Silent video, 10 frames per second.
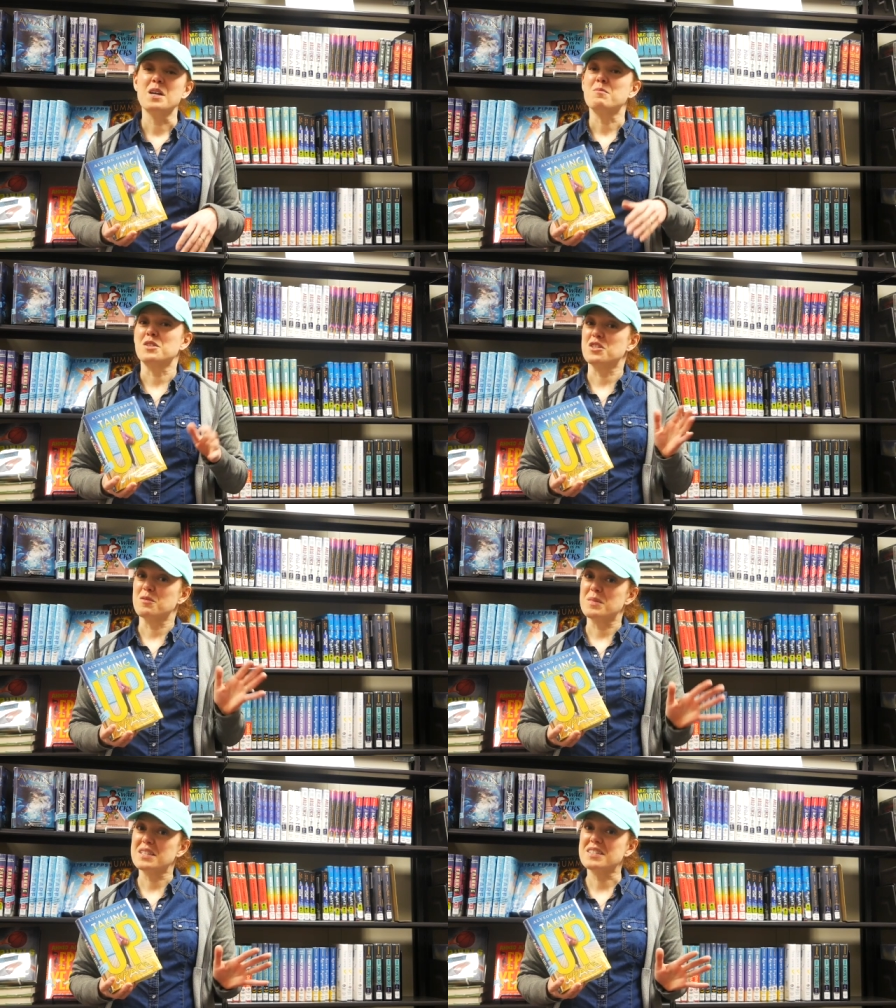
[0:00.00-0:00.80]
but she
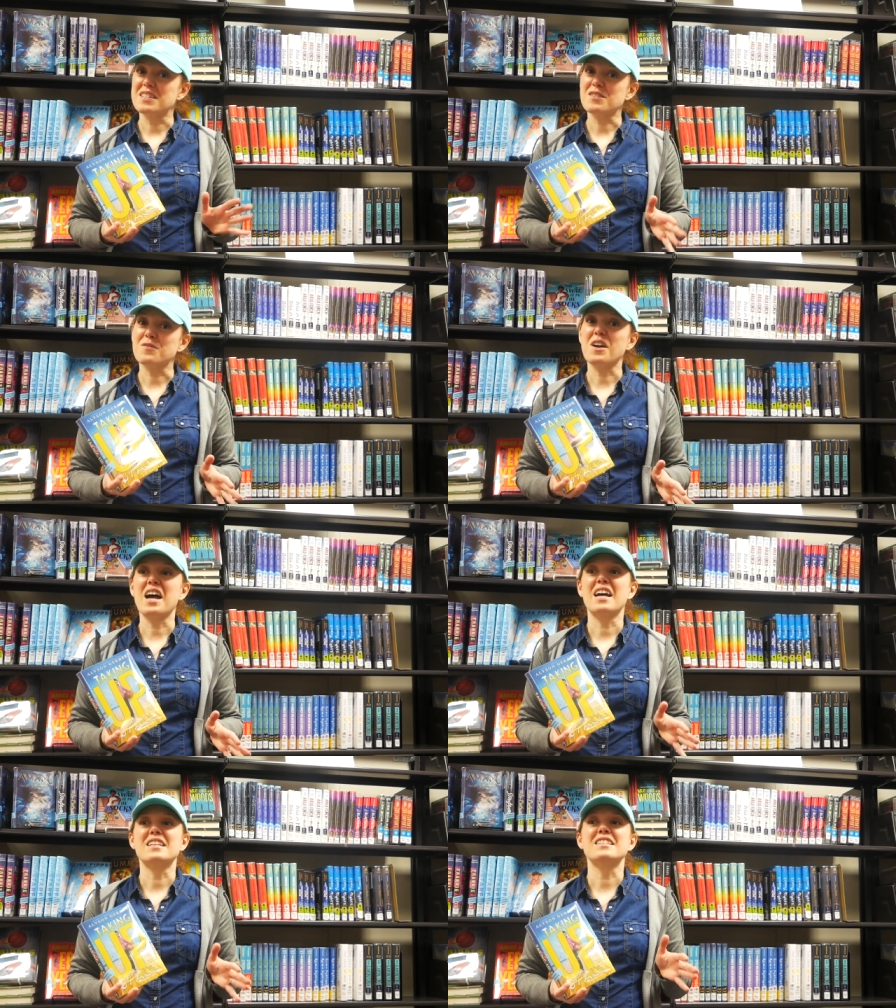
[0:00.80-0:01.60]
meets this
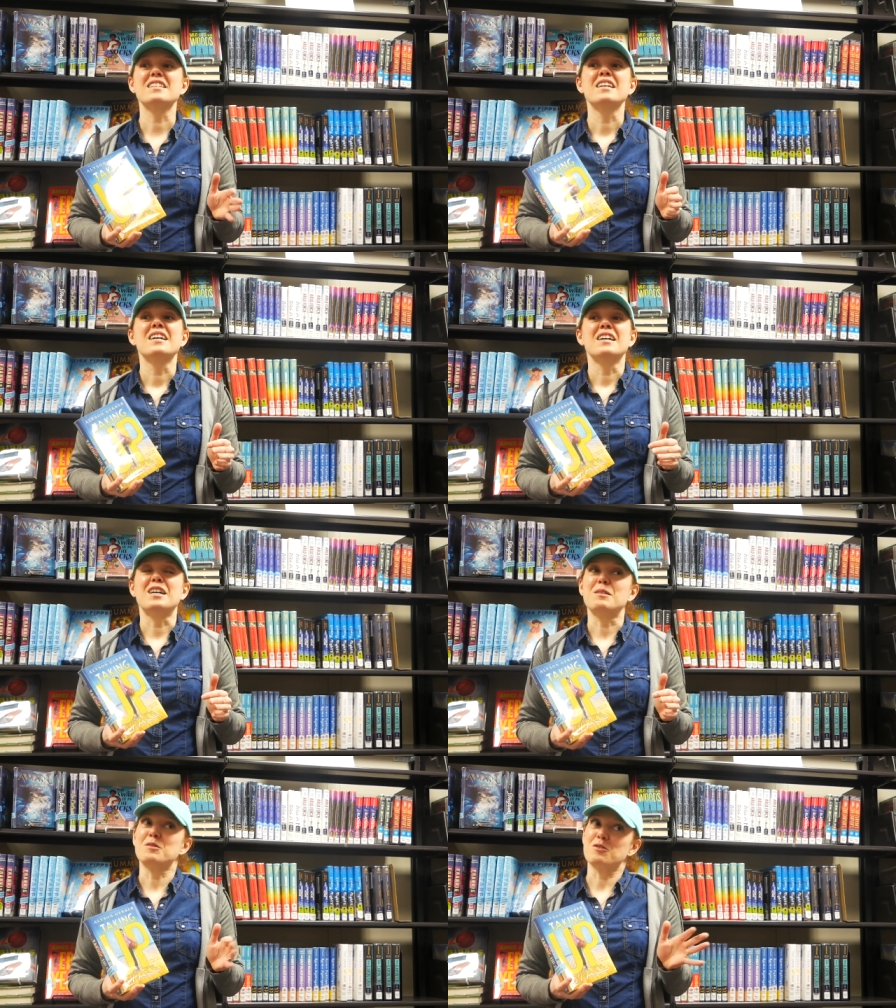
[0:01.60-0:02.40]
friend
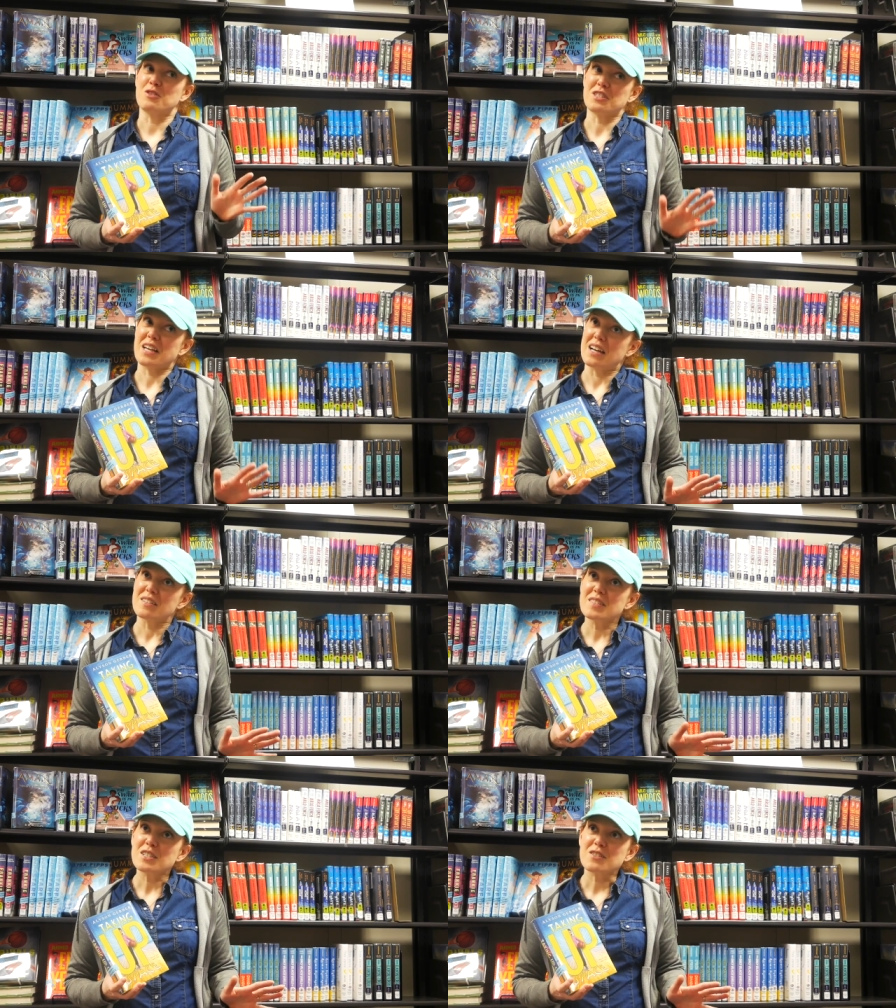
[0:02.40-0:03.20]
um, who she's kind
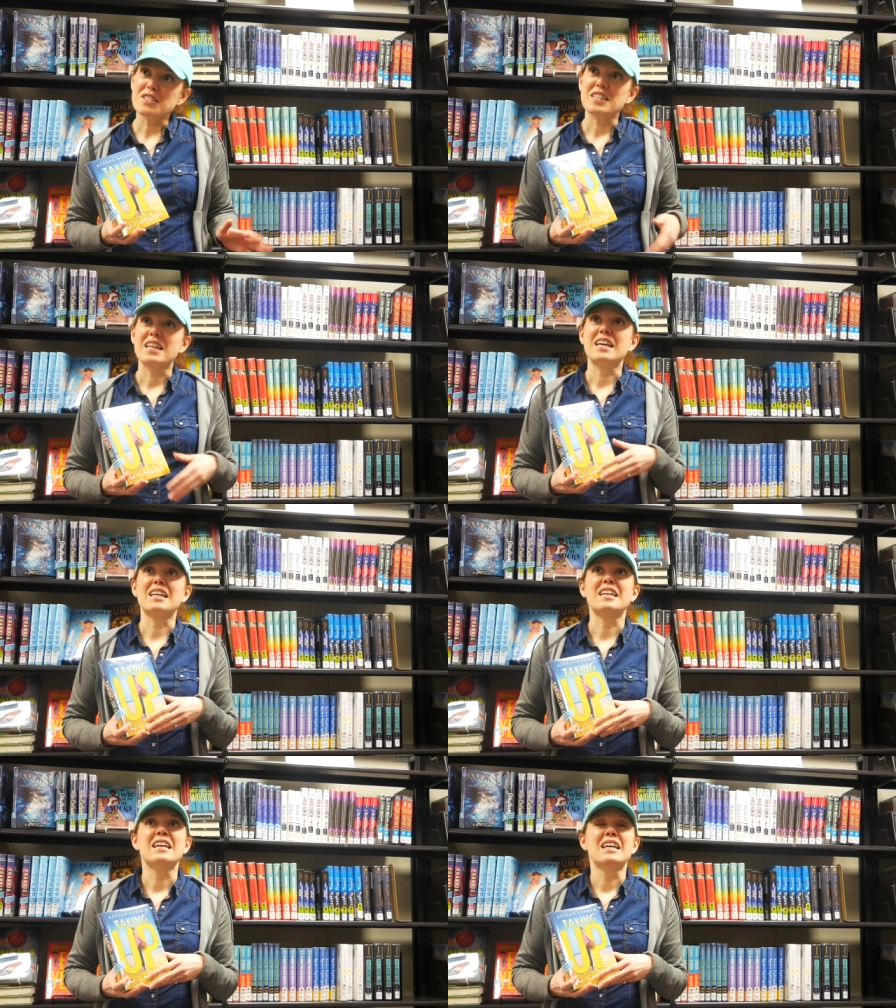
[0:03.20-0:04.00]
of interested in